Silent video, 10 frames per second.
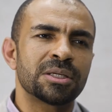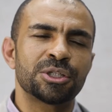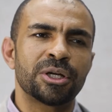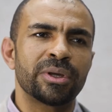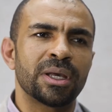the
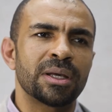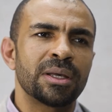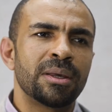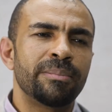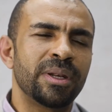Sharia
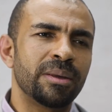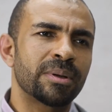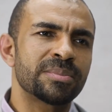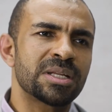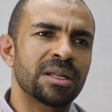
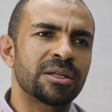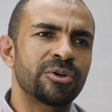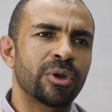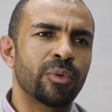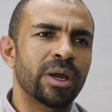minimum
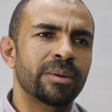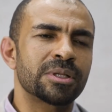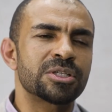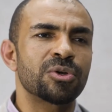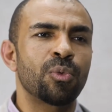standard requirements,